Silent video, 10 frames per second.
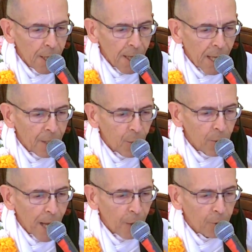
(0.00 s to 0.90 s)
and learn
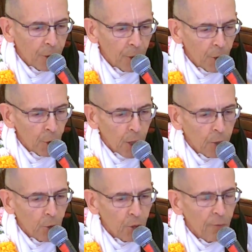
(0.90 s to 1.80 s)
how to
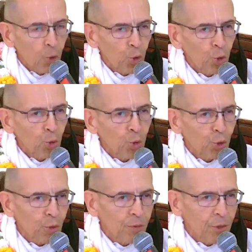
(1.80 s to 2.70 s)
discharge devotional
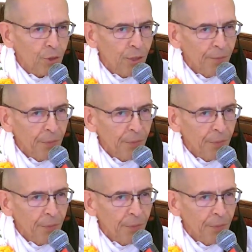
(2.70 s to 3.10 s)
service.